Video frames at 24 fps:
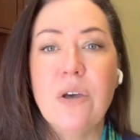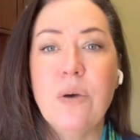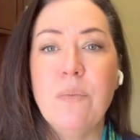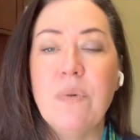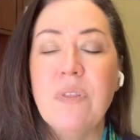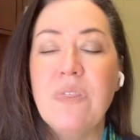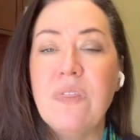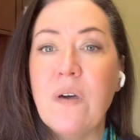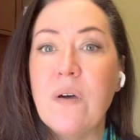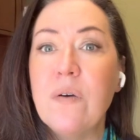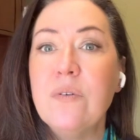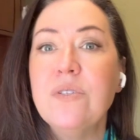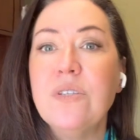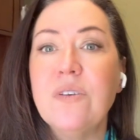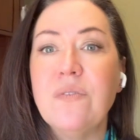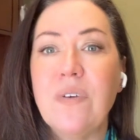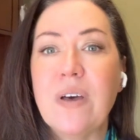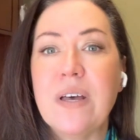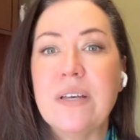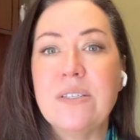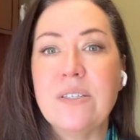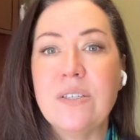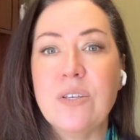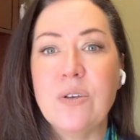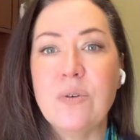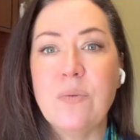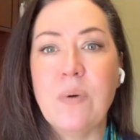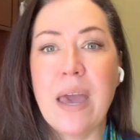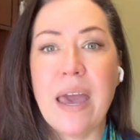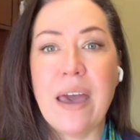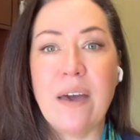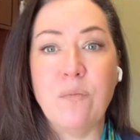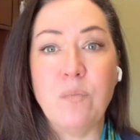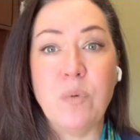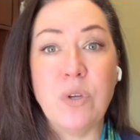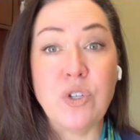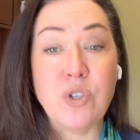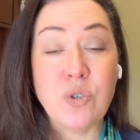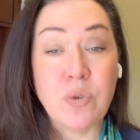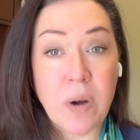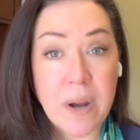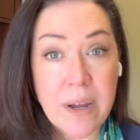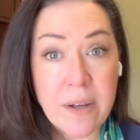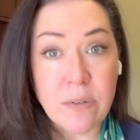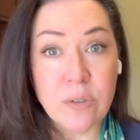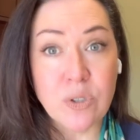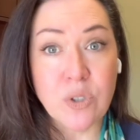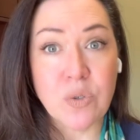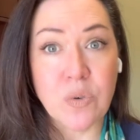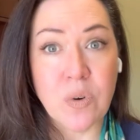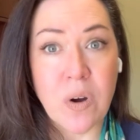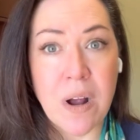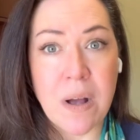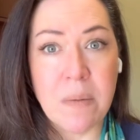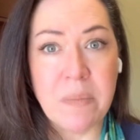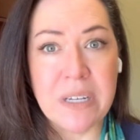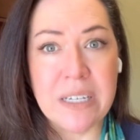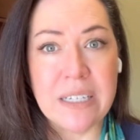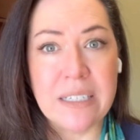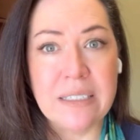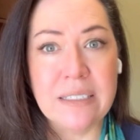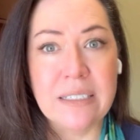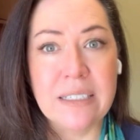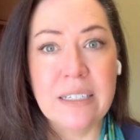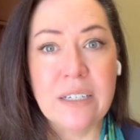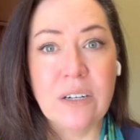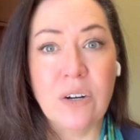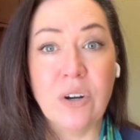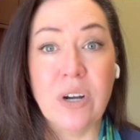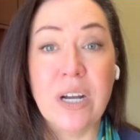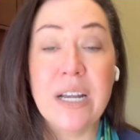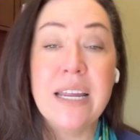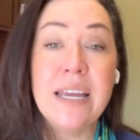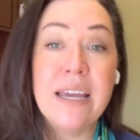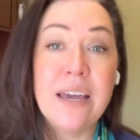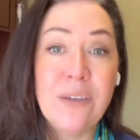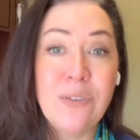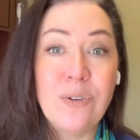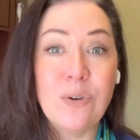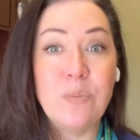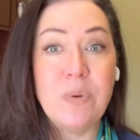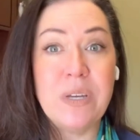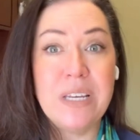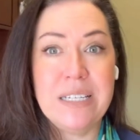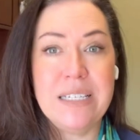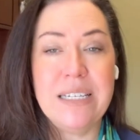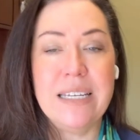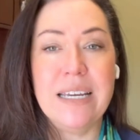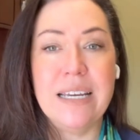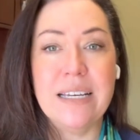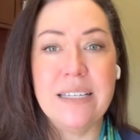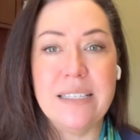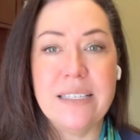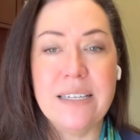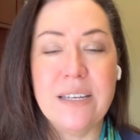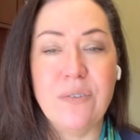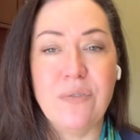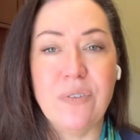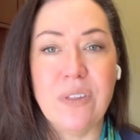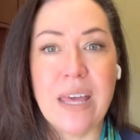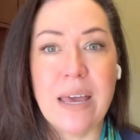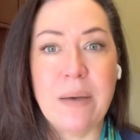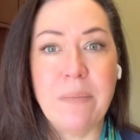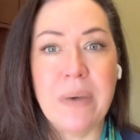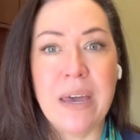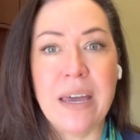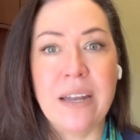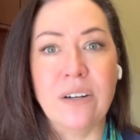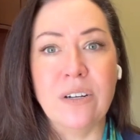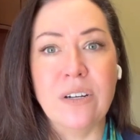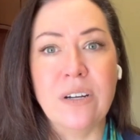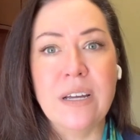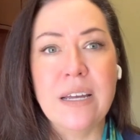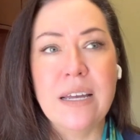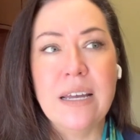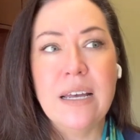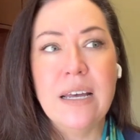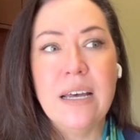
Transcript: But those of us who have betrayal trauma or any other PTSD for that matter,